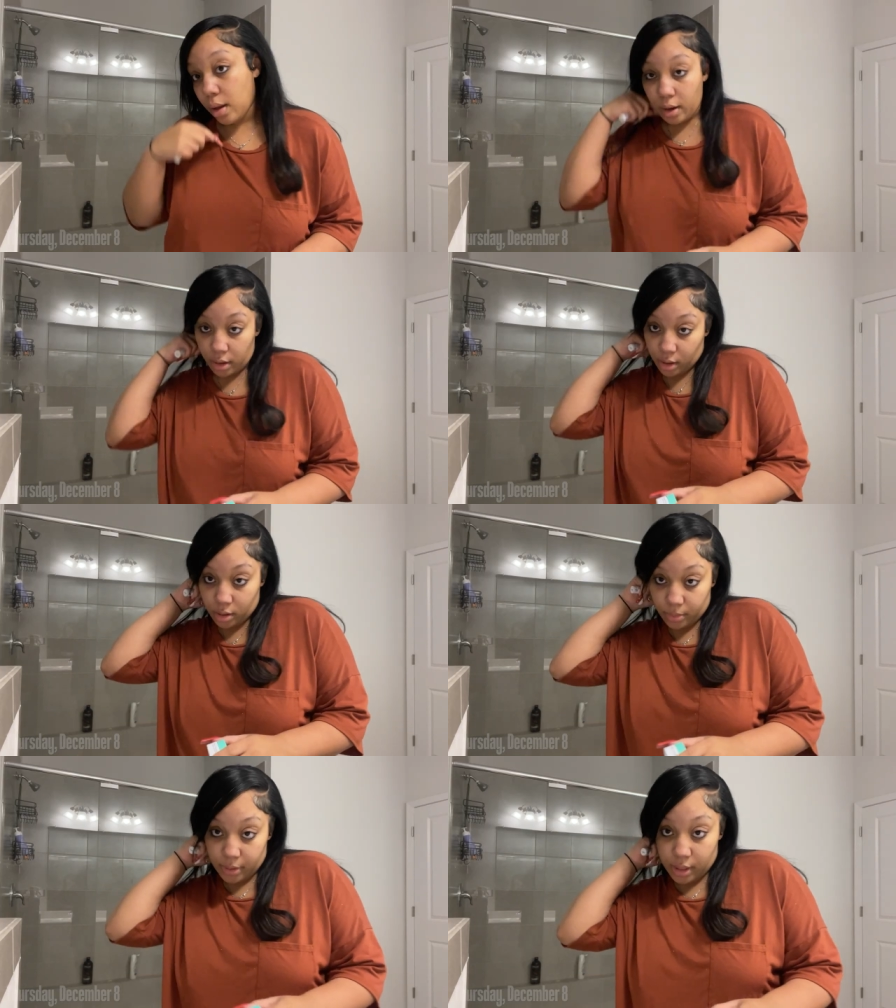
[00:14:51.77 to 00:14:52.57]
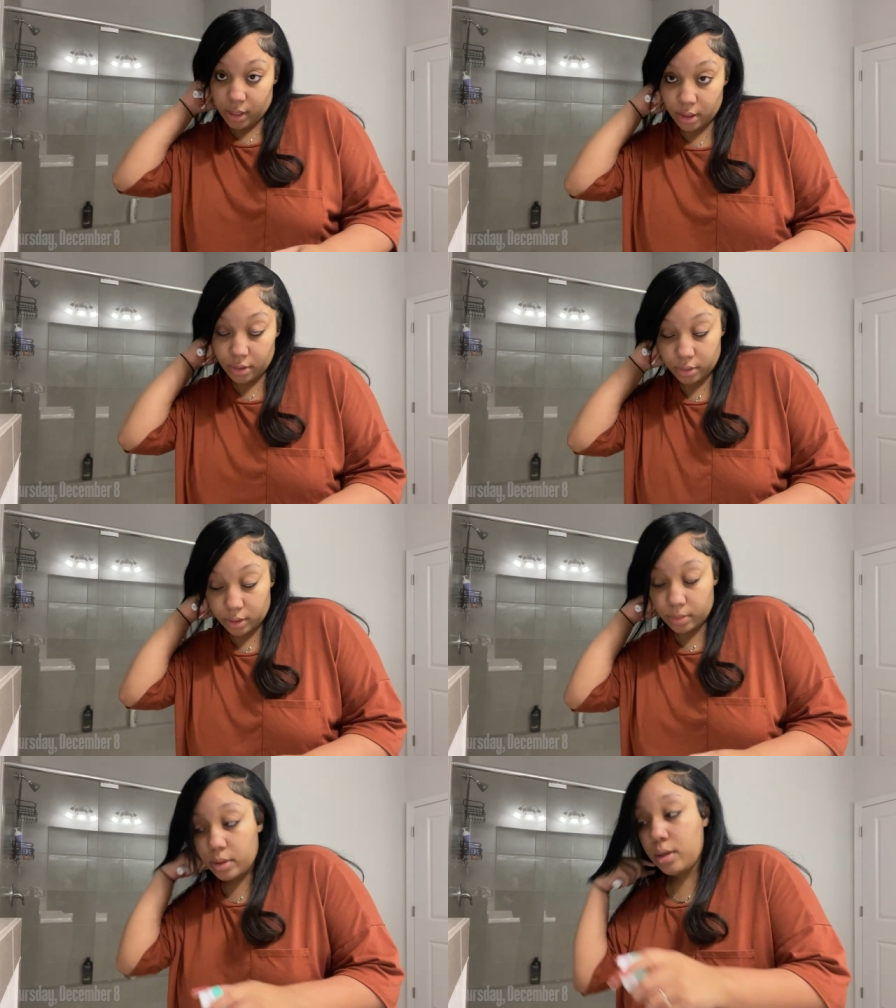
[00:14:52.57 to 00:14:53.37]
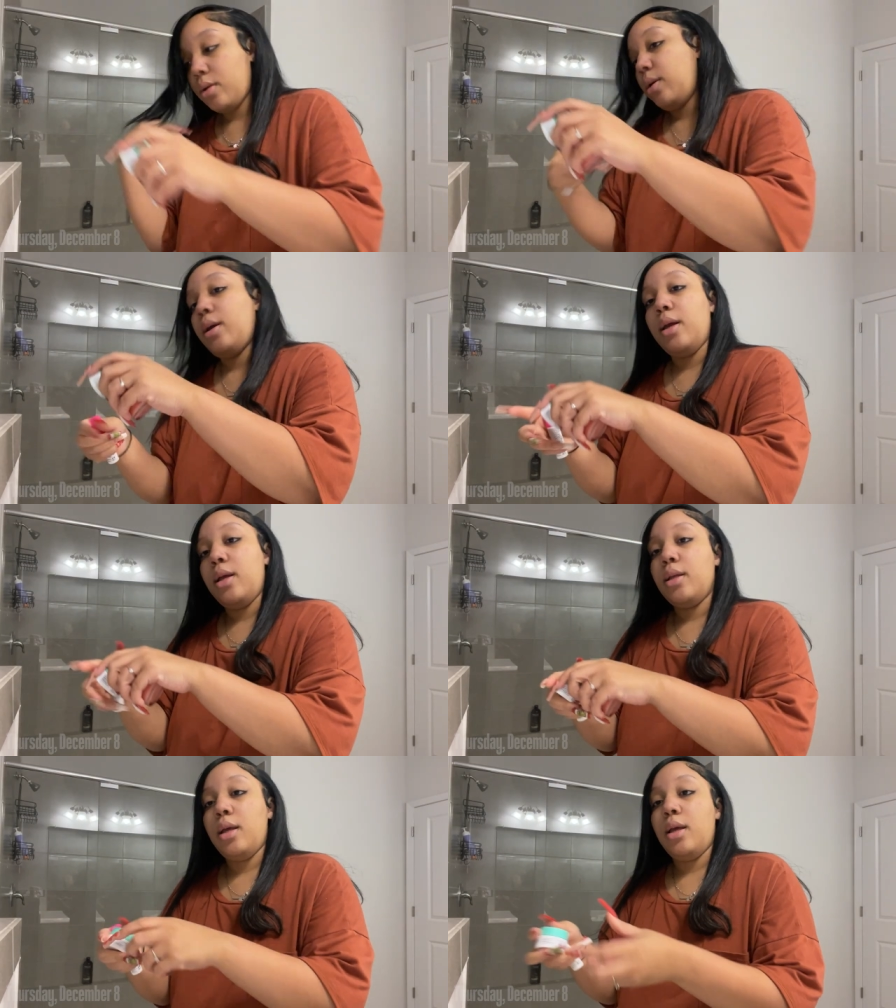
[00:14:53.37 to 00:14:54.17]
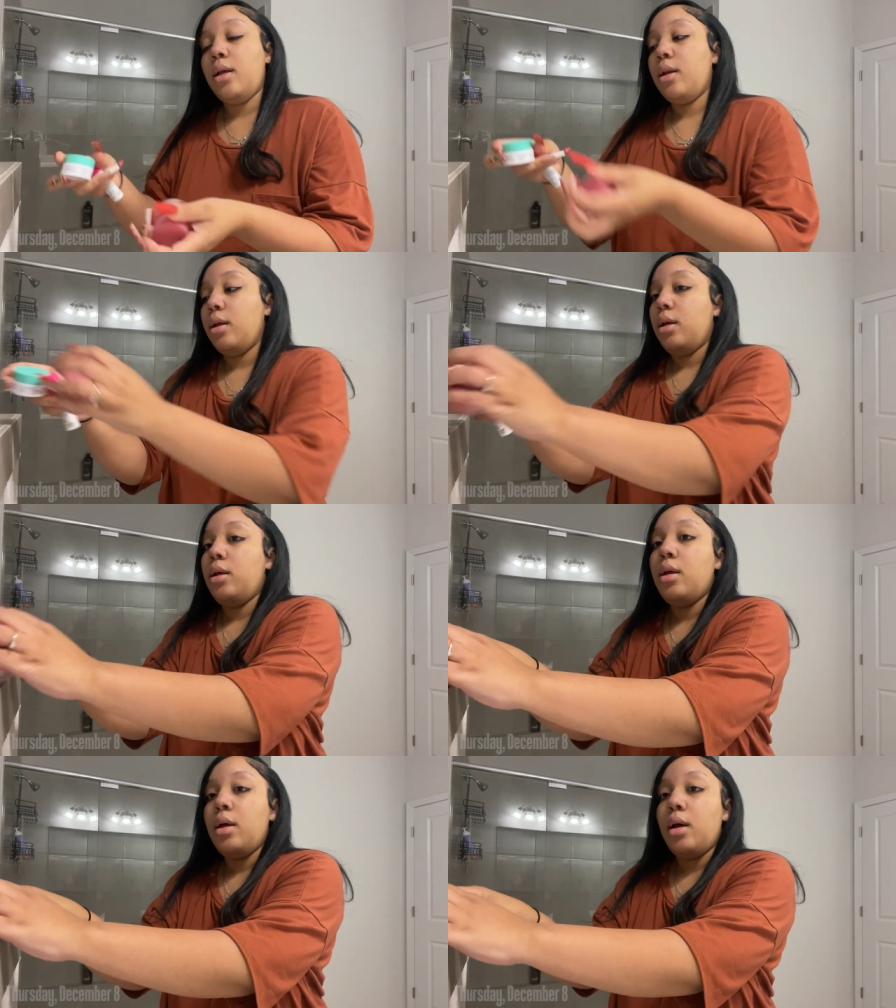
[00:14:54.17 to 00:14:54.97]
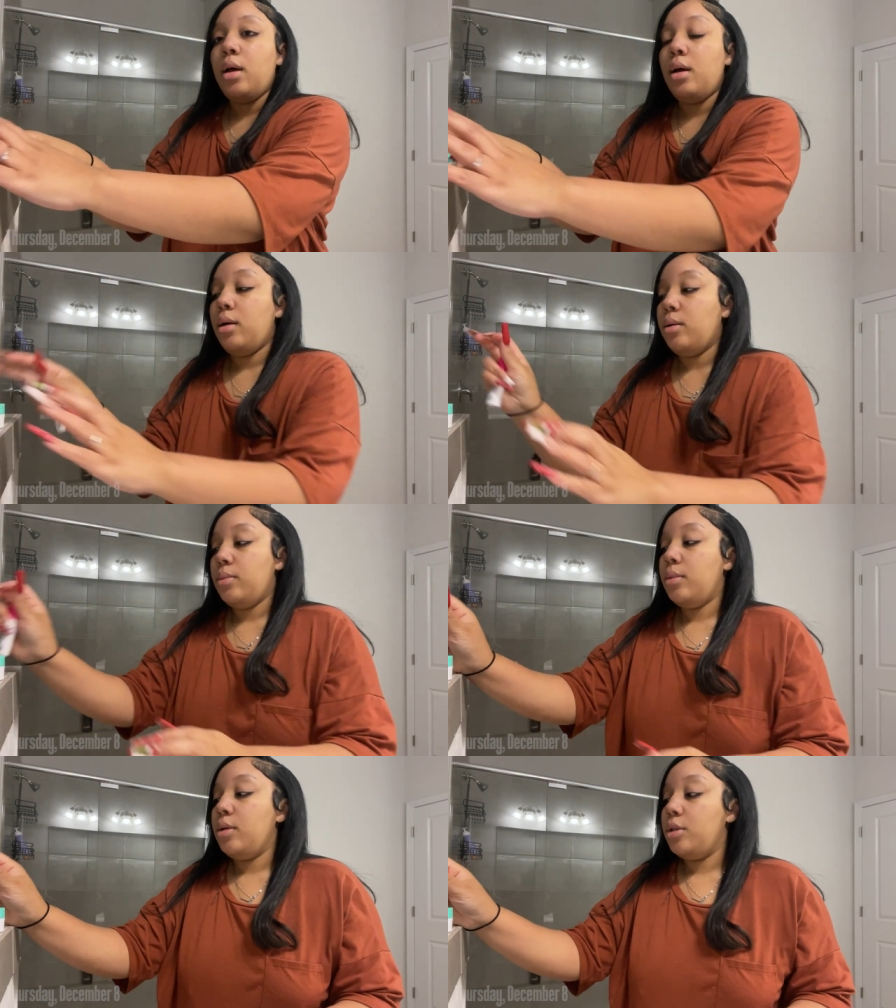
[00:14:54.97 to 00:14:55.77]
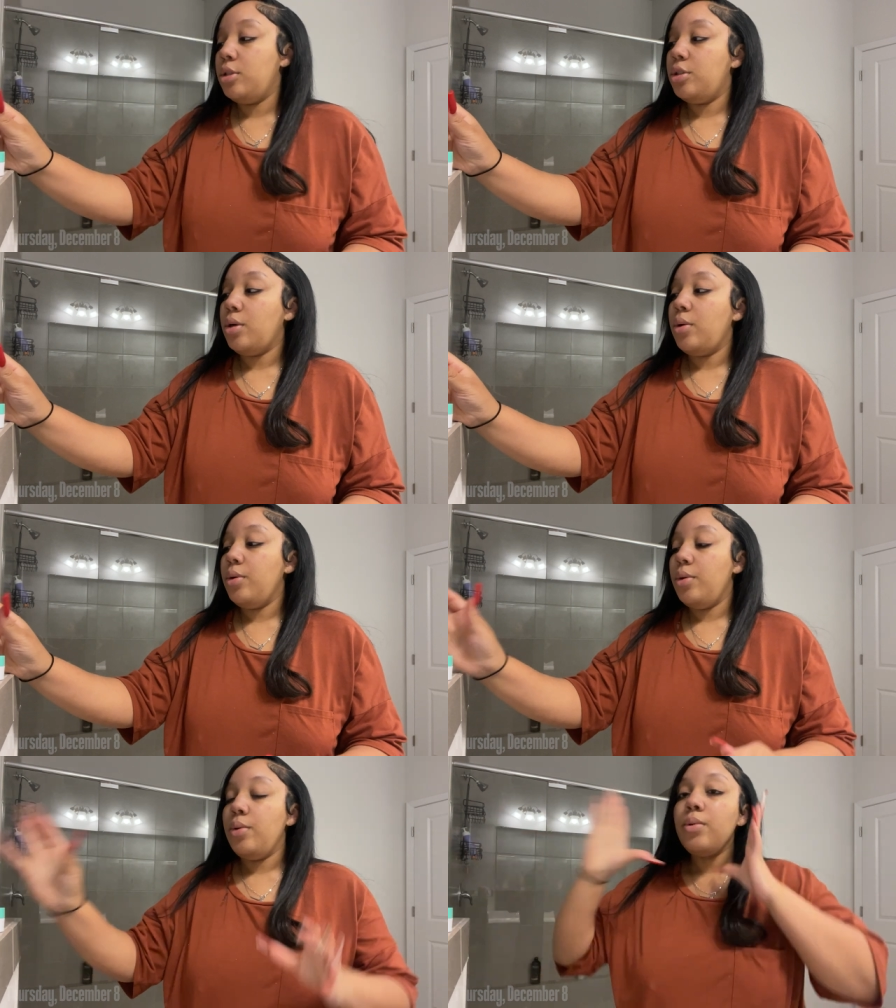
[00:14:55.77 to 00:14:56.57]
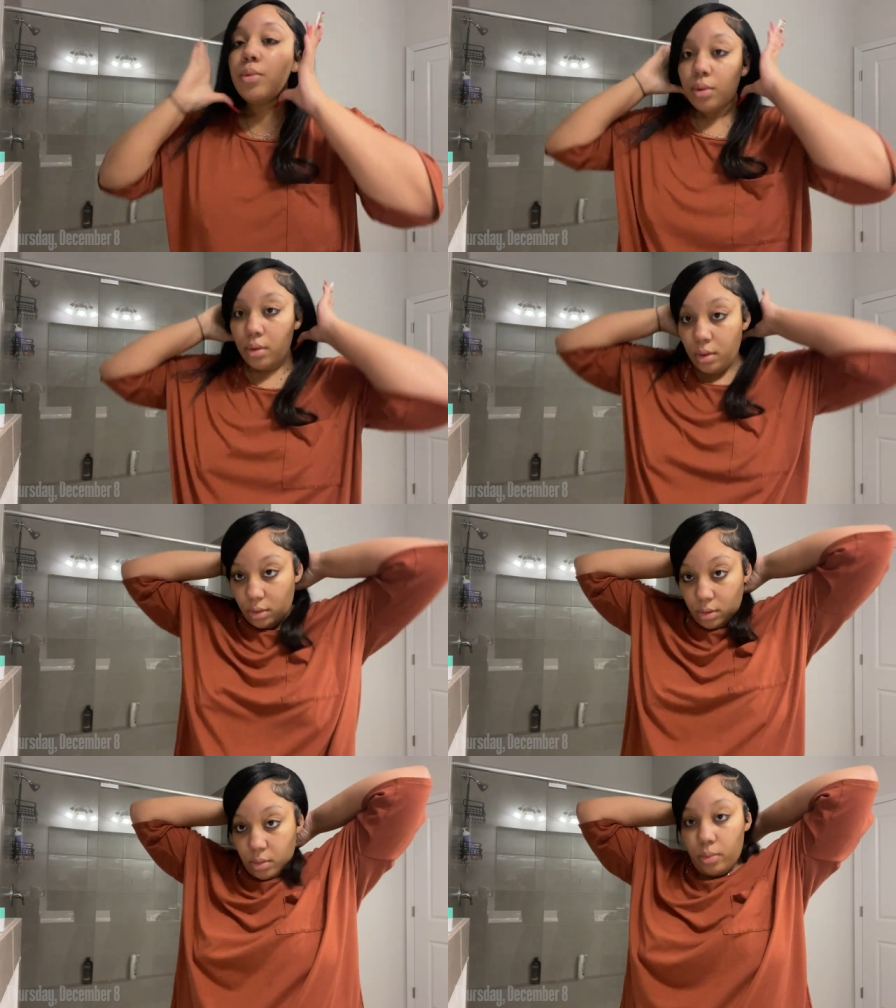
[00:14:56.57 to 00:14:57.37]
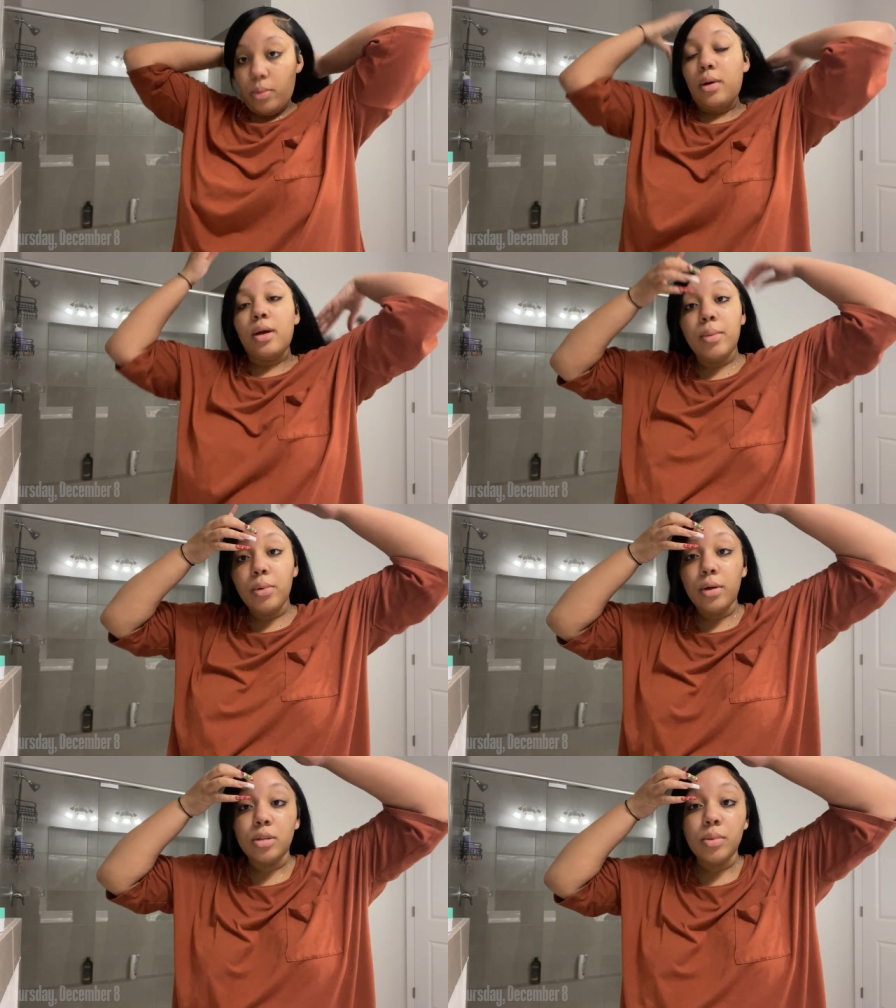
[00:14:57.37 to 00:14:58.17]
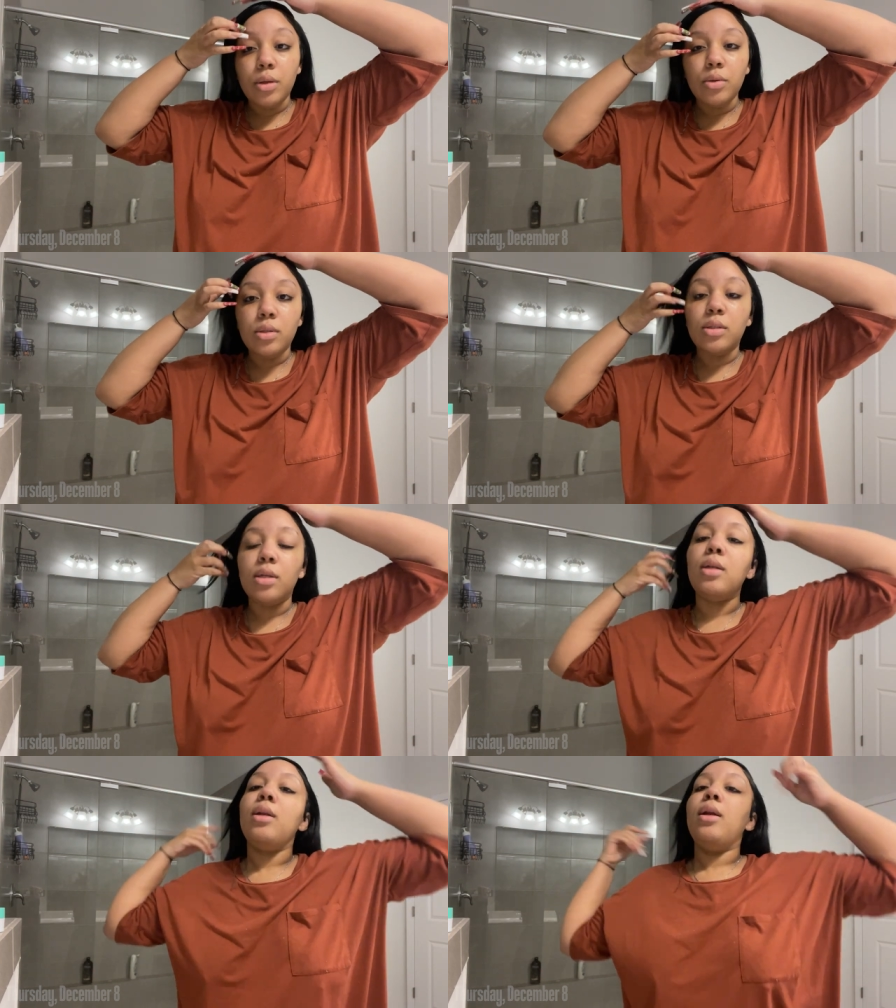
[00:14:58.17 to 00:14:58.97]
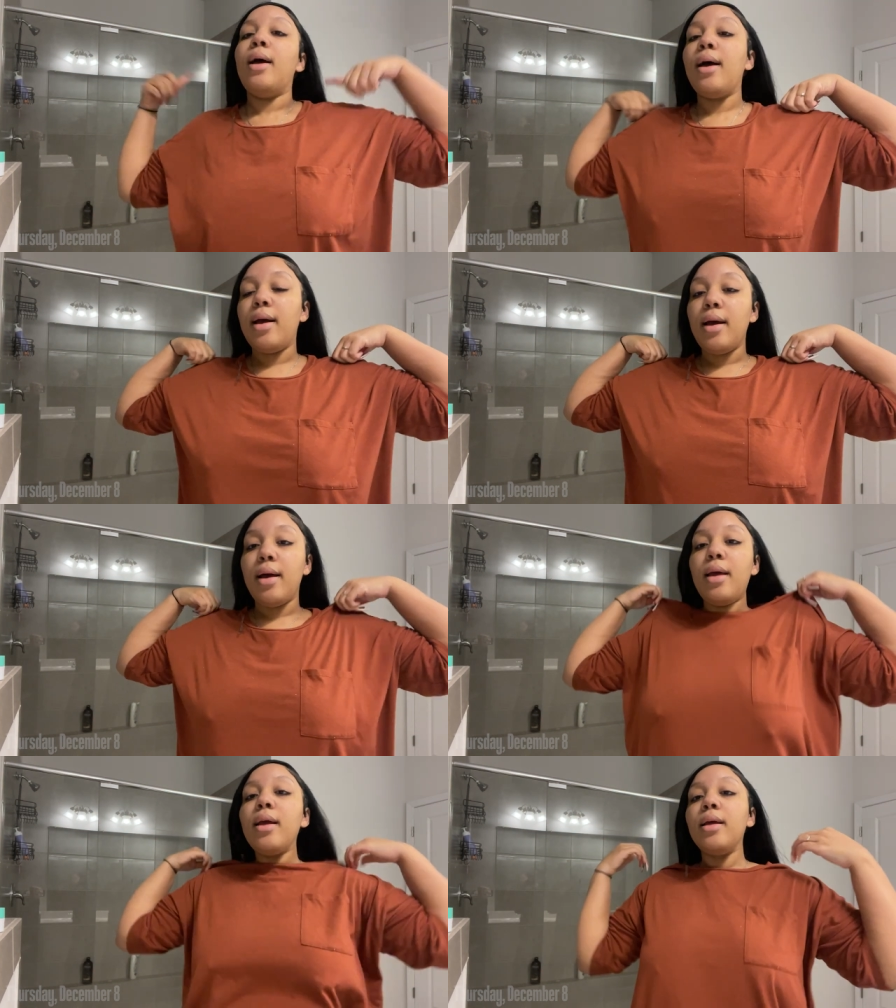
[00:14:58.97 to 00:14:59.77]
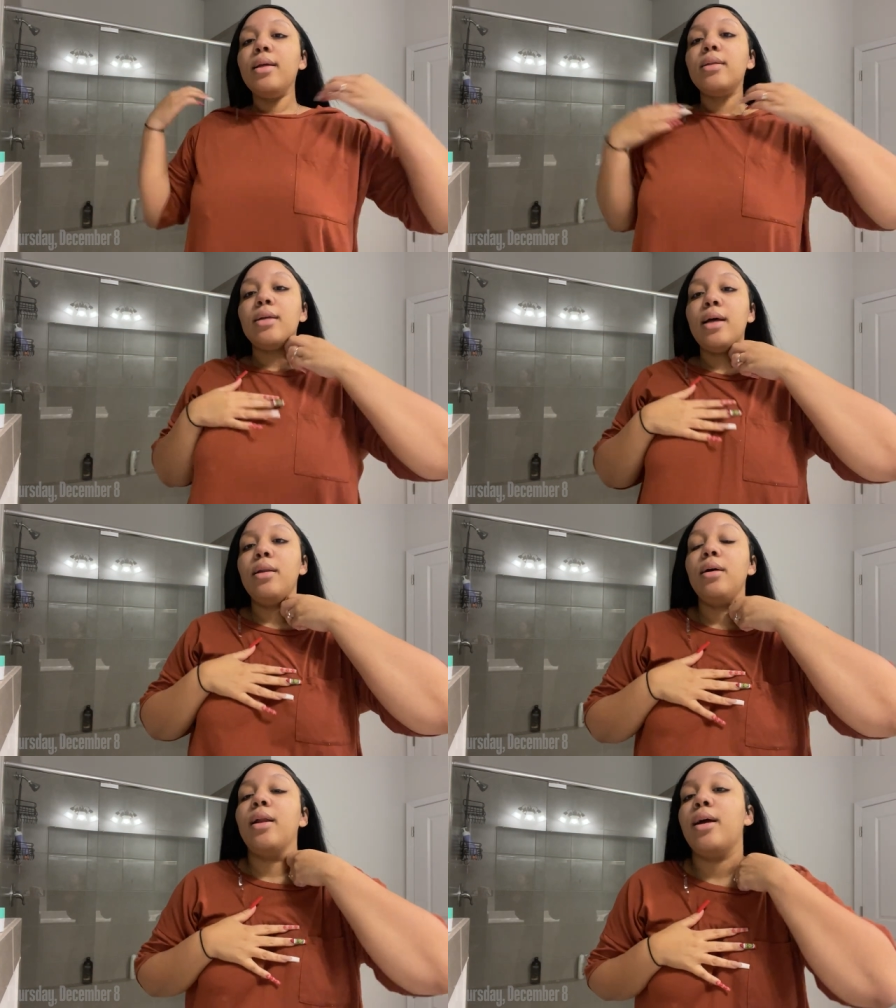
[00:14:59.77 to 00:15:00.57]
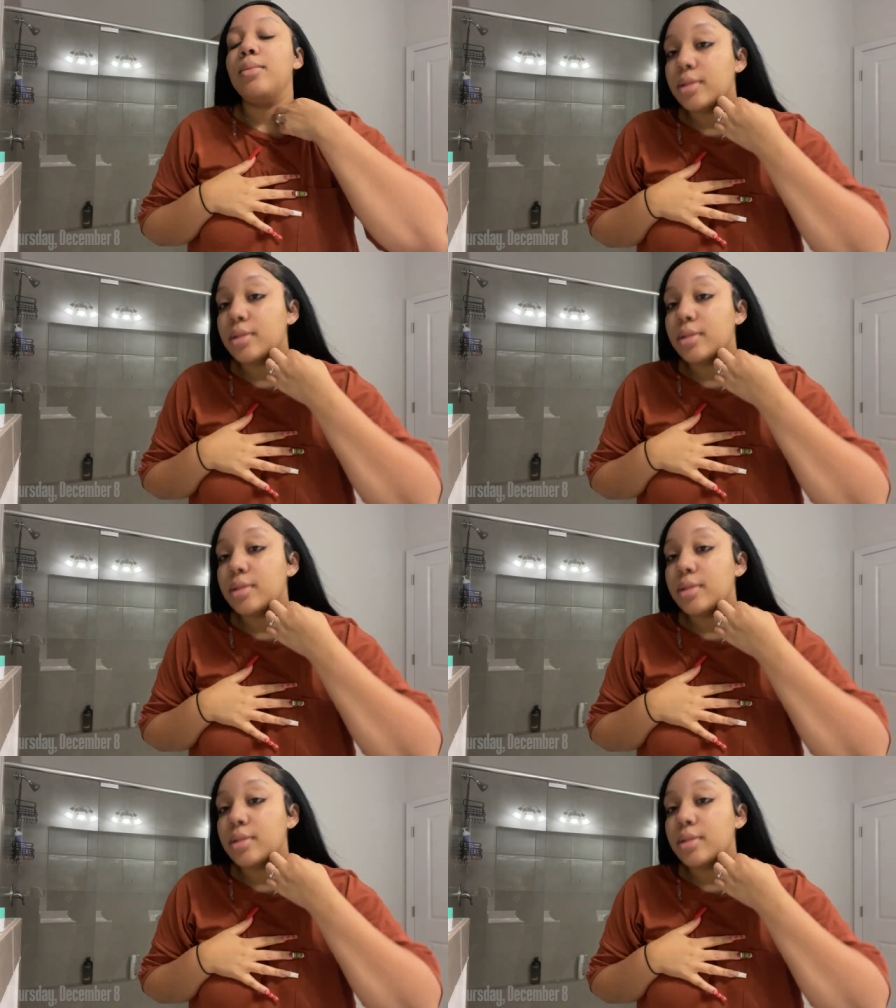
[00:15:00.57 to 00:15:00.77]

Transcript: All right, y'all, but anywho, I'm gonna go ahead and um, show you what I'm going to be using tonight. I look like I'm